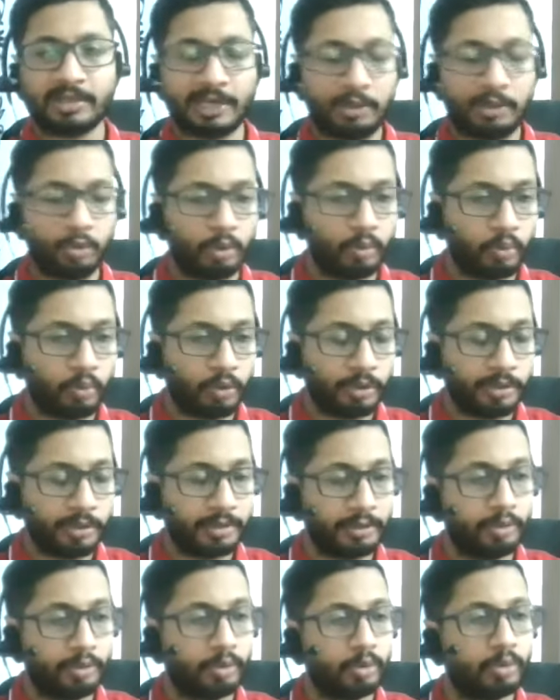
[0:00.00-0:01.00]
I don't
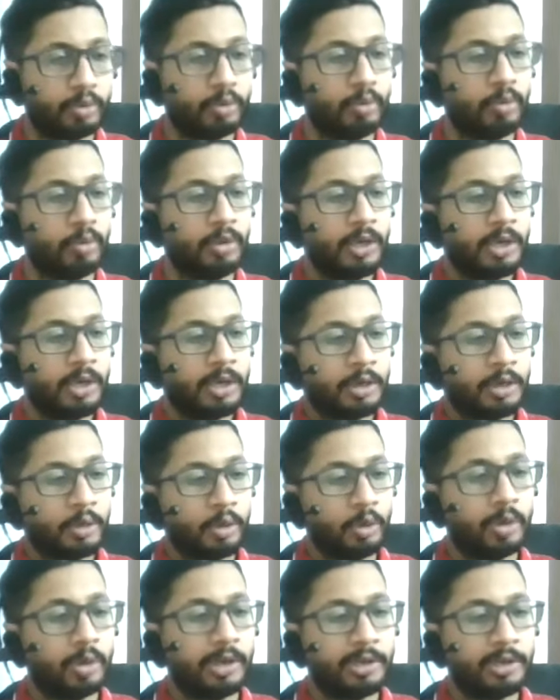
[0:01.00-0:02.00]
want you to
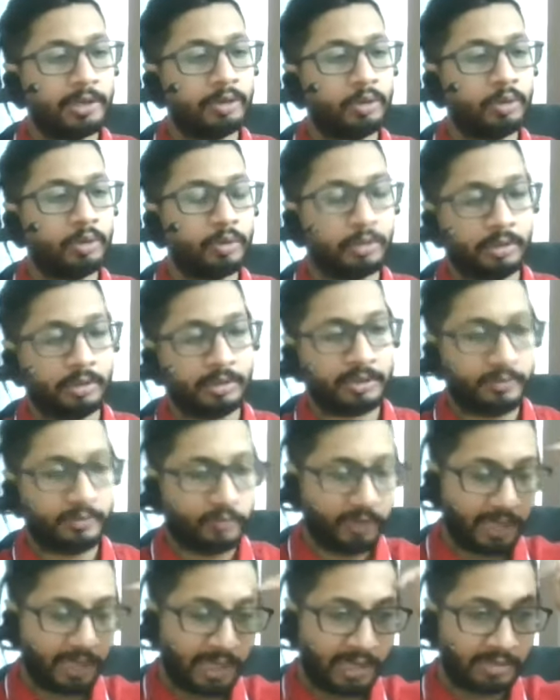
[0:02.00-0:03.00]
go and
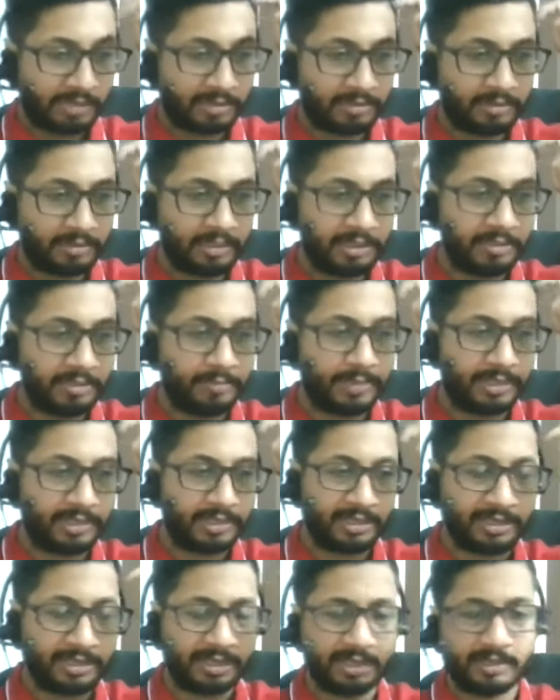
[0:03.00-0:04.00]
someone asks these
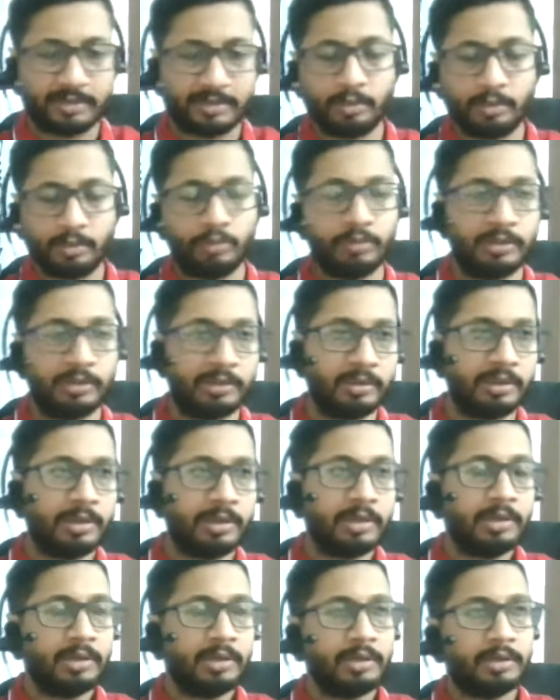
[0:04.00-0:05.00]
basic things, you will
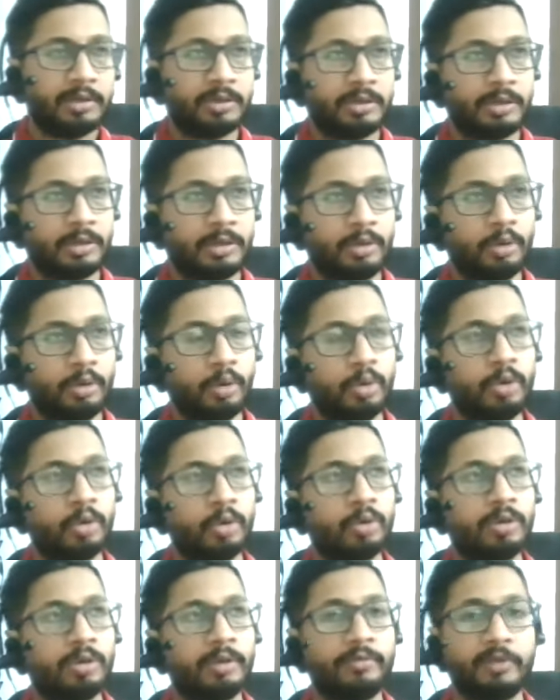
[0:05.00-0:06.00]
don't
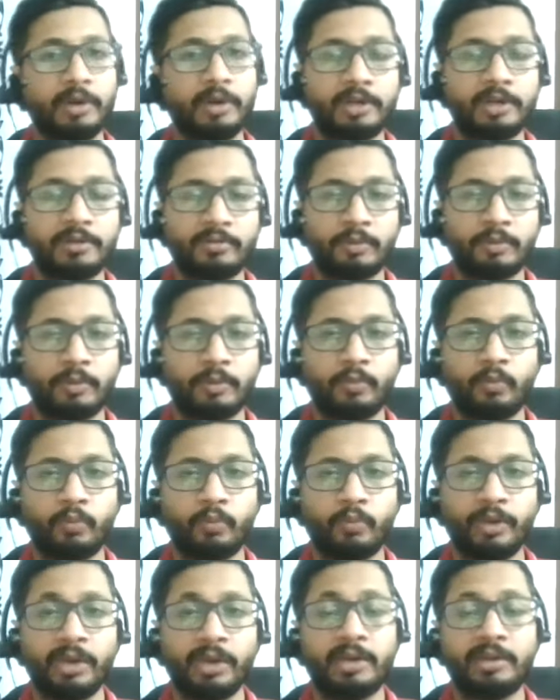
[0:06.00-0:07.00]
know the words
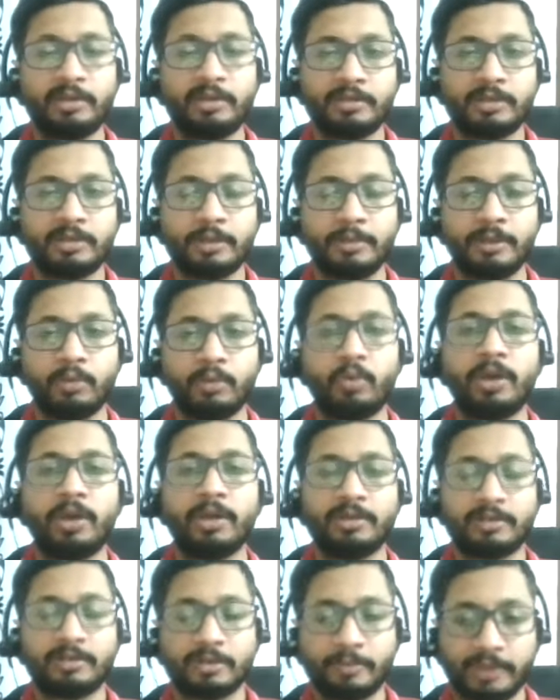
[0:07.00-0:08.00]
from where it is coming, why
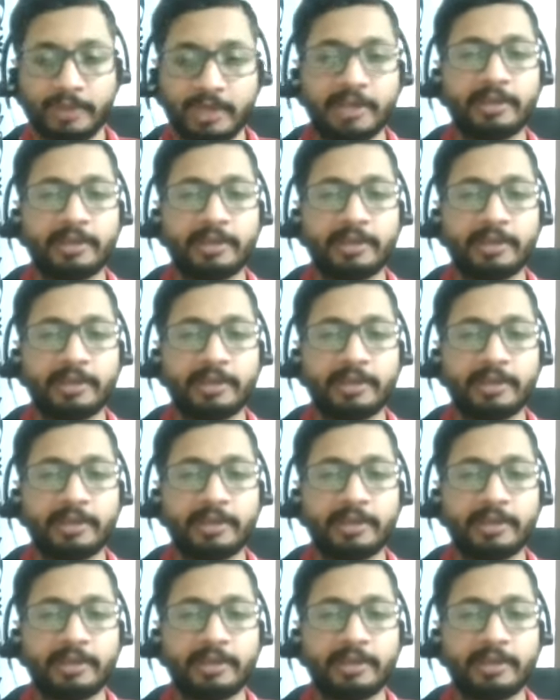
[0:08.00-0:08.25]
it is coming, like